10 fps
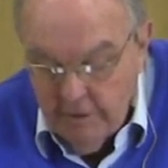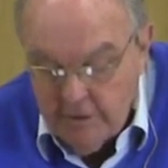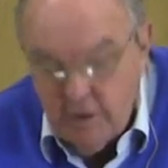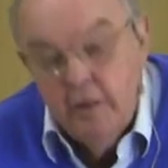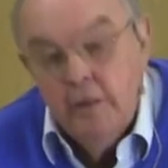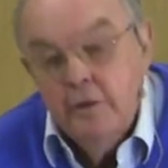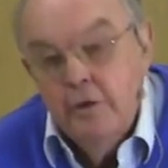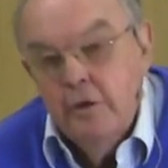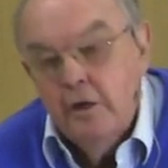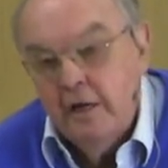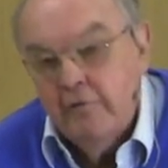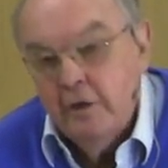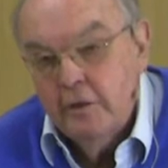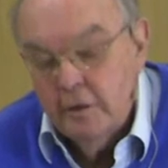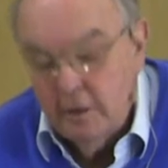It's only in the new
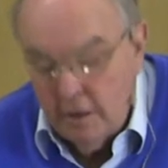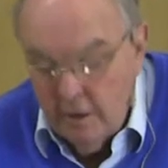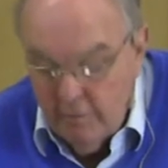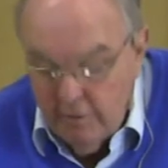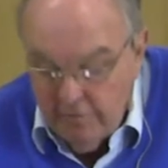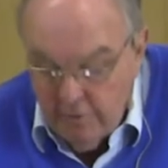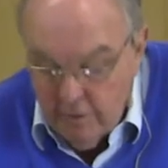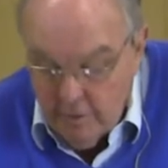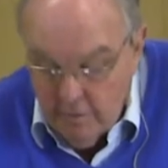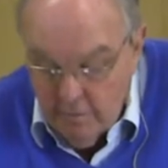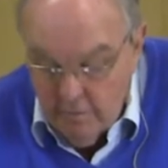covenant that there can be fruit.